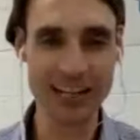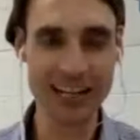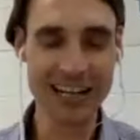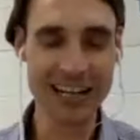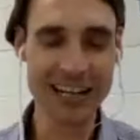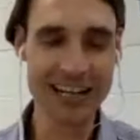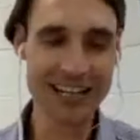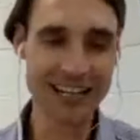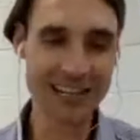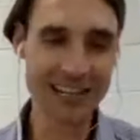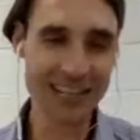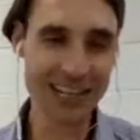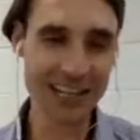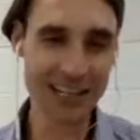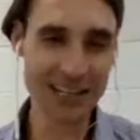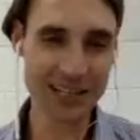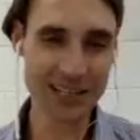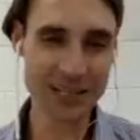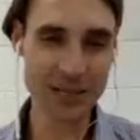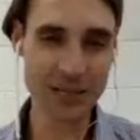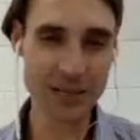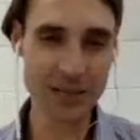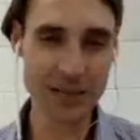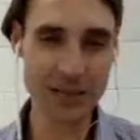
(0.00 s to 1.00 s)
So tell us a
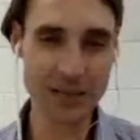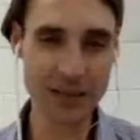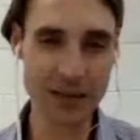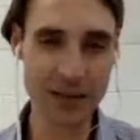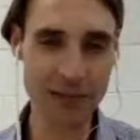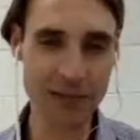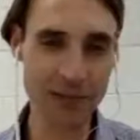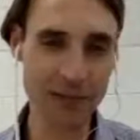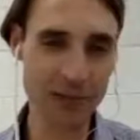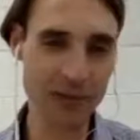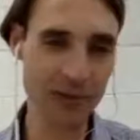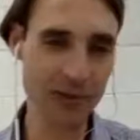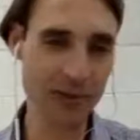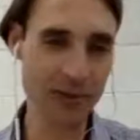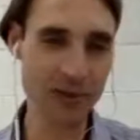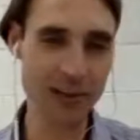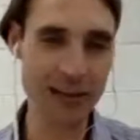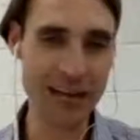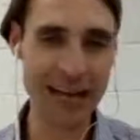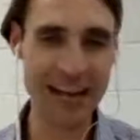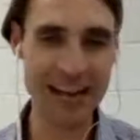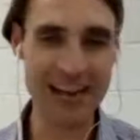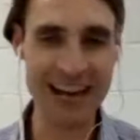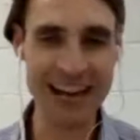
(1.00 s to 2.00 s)
bit about what you do
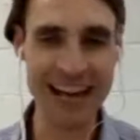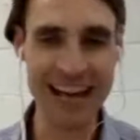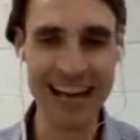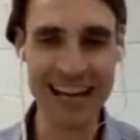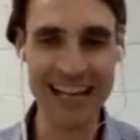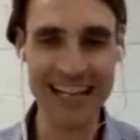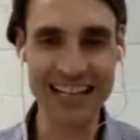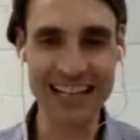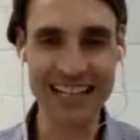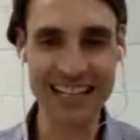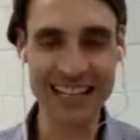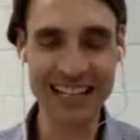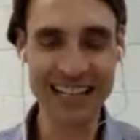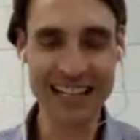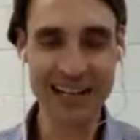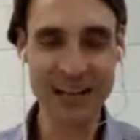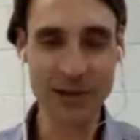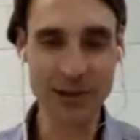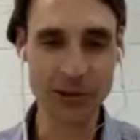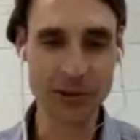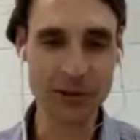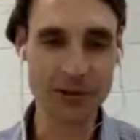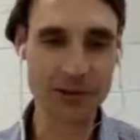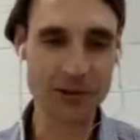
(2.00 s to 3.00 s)
now and
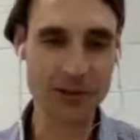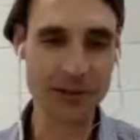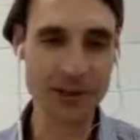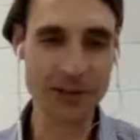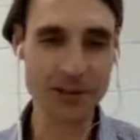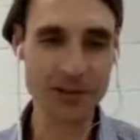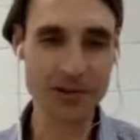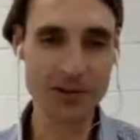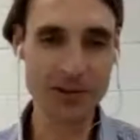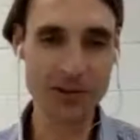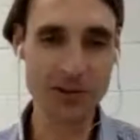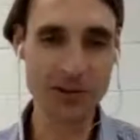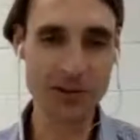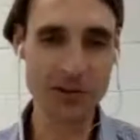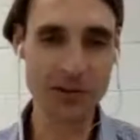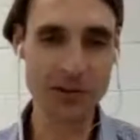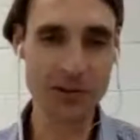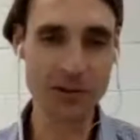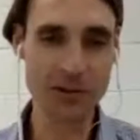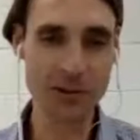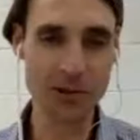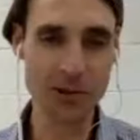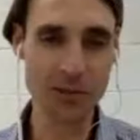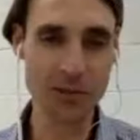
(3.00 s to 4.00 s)
also
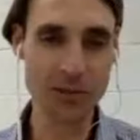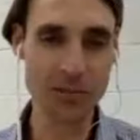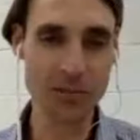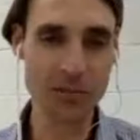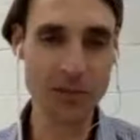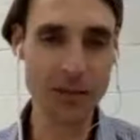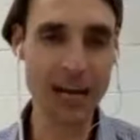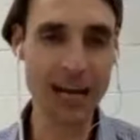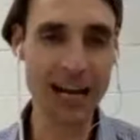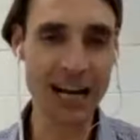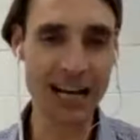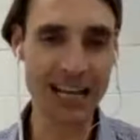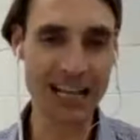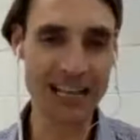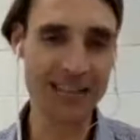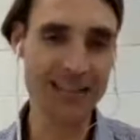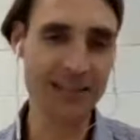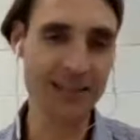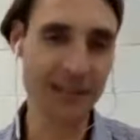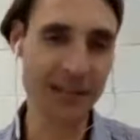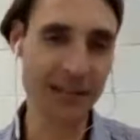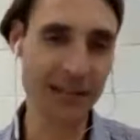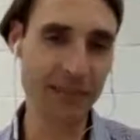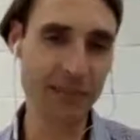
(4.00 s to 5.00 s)
your
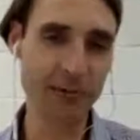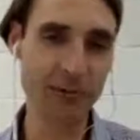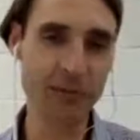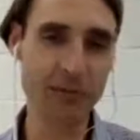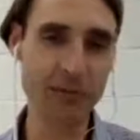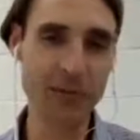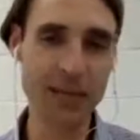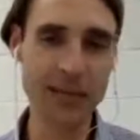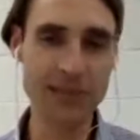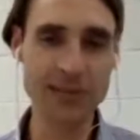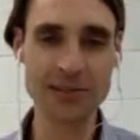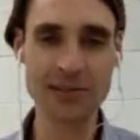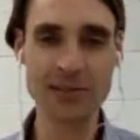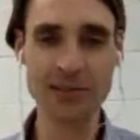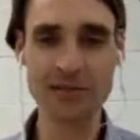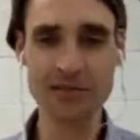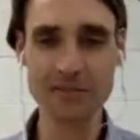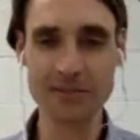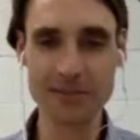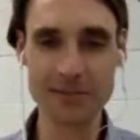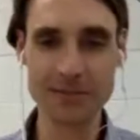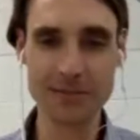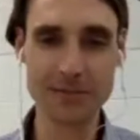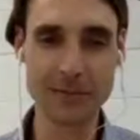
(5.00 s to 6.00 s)
past and what made you
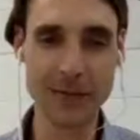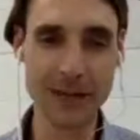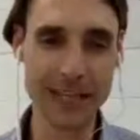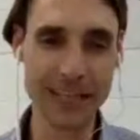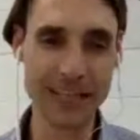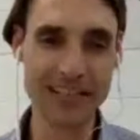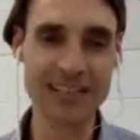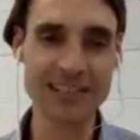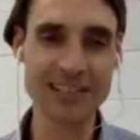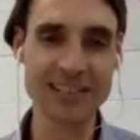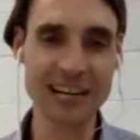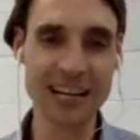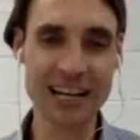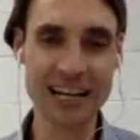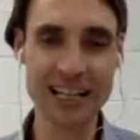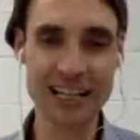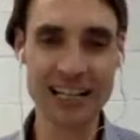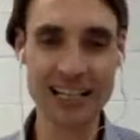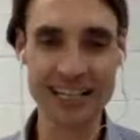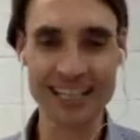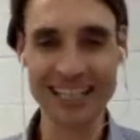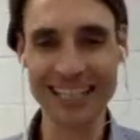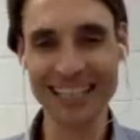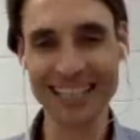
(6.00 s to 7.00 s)
make this
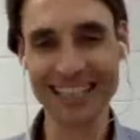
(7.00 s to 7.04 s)
change.